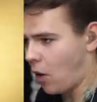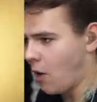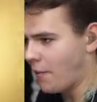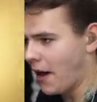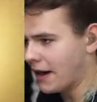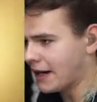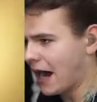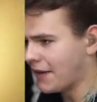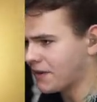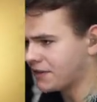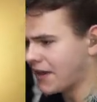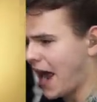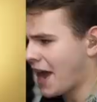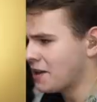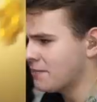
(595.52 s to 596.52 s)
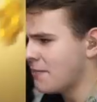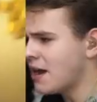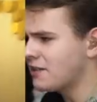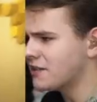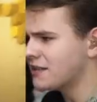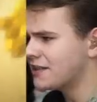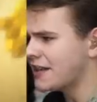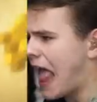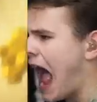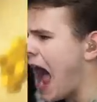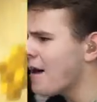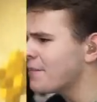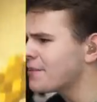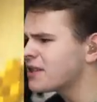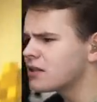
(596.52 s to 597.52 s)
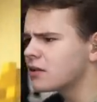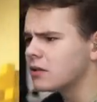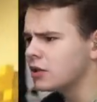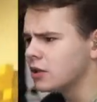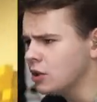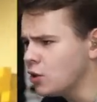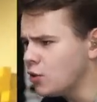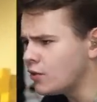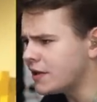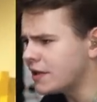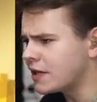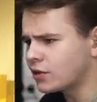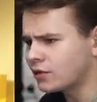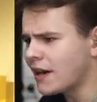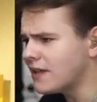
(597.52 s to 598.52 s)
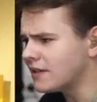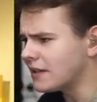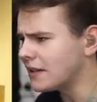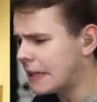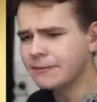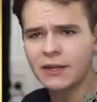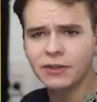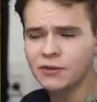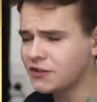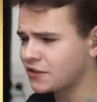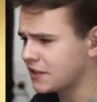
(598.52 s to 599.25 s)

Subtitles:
oh my god, this animation is absolutely crazy. Let's do this